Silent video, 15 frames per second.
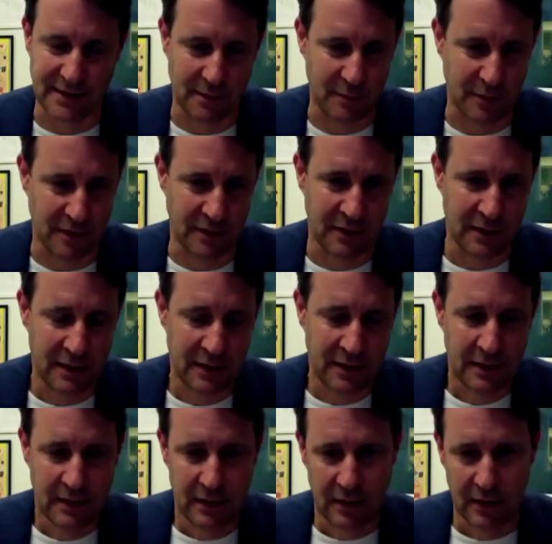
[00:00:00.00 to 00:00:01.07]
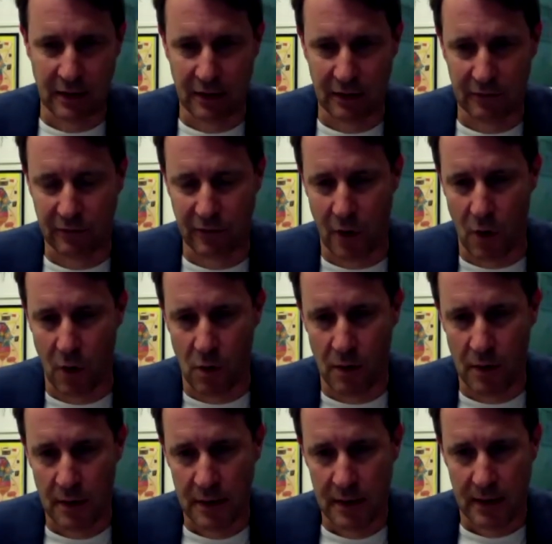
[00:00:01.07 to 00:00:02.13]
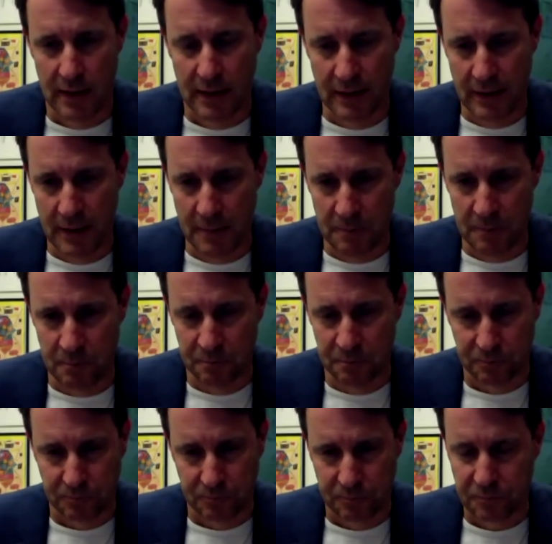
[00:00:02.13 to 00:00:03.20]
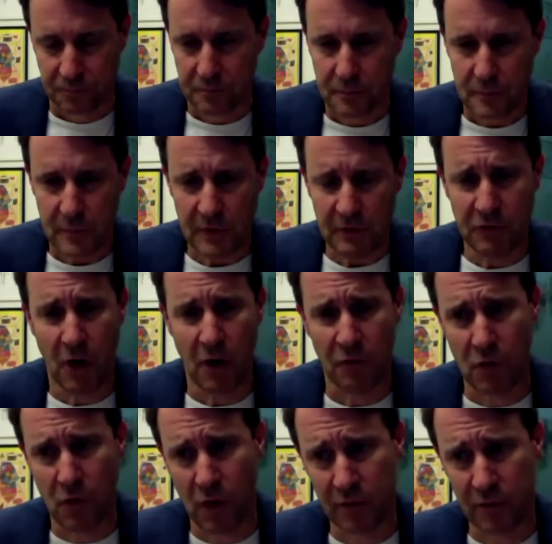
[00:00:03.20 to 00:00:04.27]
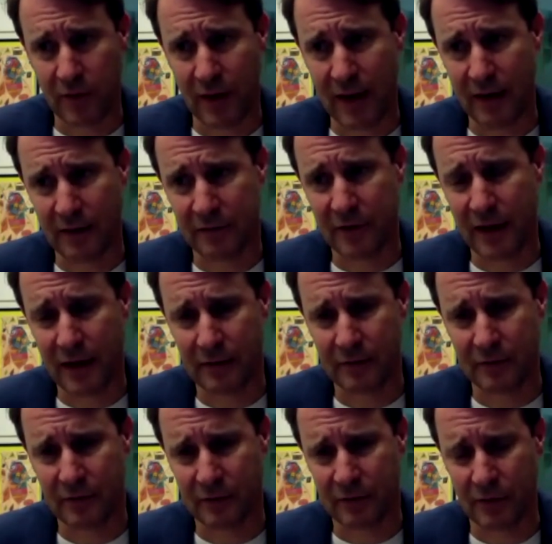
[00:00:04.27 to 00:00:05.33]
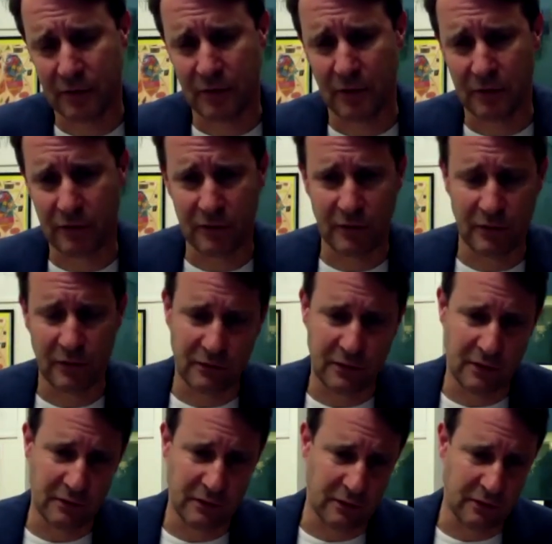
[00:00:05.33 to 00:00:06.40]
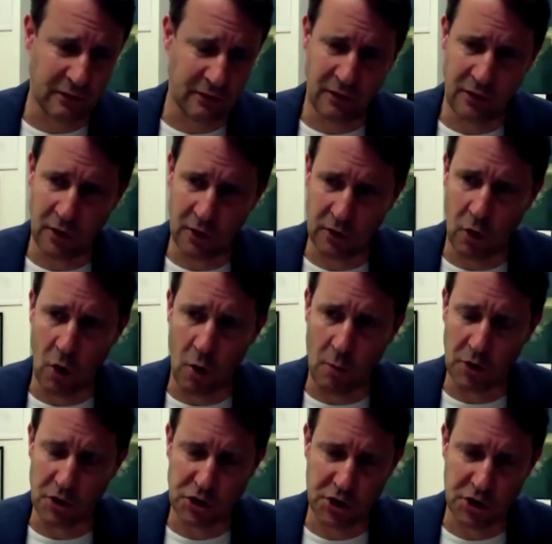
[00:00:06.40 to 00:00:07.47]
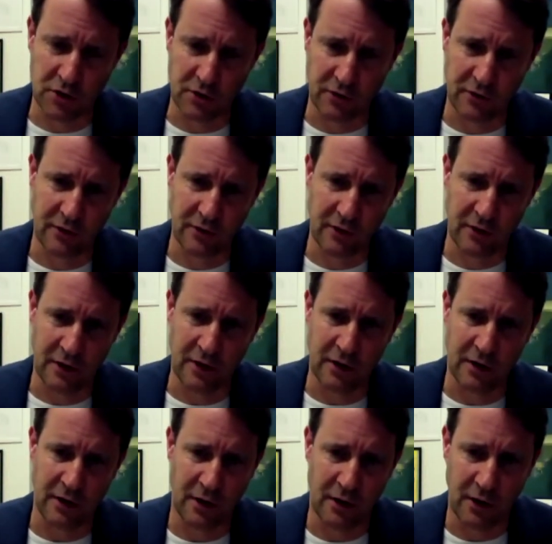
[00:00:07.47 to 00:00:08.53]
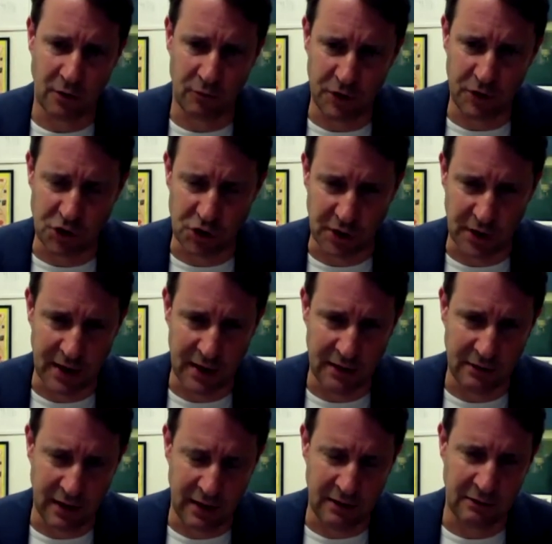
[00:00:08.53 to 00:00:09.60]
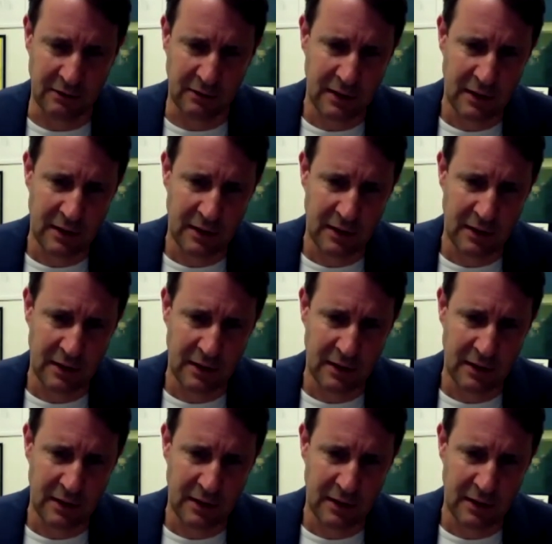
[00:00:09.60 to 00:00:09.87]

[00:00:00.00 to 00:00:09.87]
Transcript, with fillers: I mean, uh, so um, so of course there there this is this is not a homogeneous uh, uh, uh region, and and